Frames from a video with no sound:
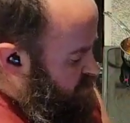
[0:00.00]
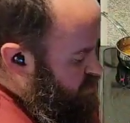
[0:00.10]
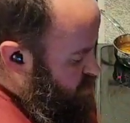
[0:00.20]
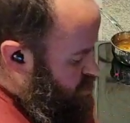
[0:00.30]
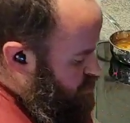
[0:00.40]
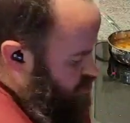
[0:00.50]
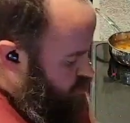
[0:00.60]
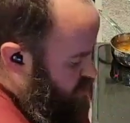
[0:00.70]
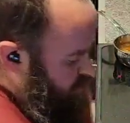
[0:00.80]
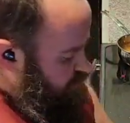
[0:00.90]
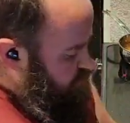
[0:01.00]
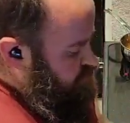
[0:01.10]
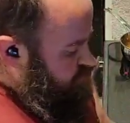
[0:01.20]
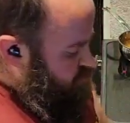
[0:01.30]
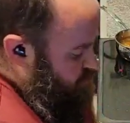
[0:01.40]
We're going to do it quick.
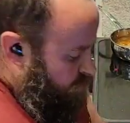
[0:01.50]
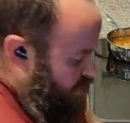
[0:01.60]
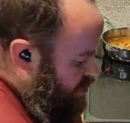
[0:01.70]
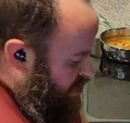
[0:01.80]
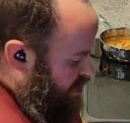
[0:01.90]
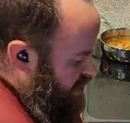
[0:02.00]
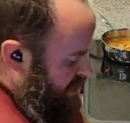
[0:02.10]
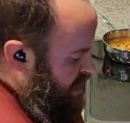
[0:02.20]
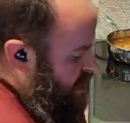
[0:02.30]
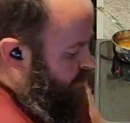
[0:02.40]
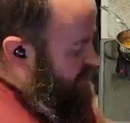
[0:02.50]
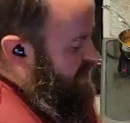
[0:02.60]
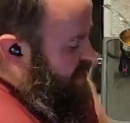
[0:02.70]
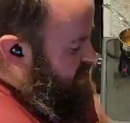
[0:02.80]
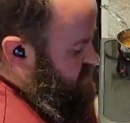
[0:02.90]
A little
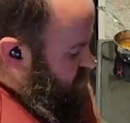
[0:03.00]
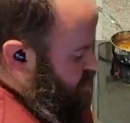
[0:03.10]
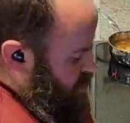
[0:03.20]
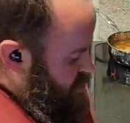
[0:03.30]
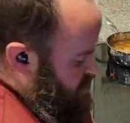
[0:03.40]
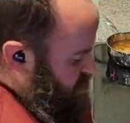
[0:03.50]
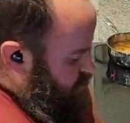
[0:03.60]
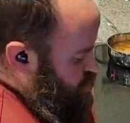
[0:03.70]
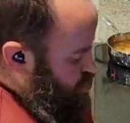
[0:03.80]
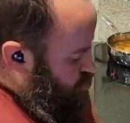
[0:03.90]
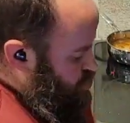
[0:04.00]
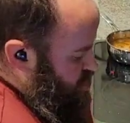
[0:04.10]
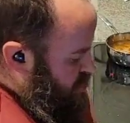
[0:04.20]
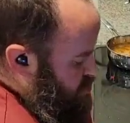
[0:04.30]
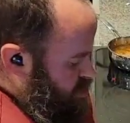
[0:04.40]
bit of stirring, some
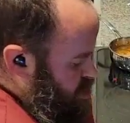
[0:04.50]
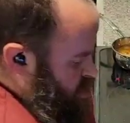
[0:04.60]
shooshing.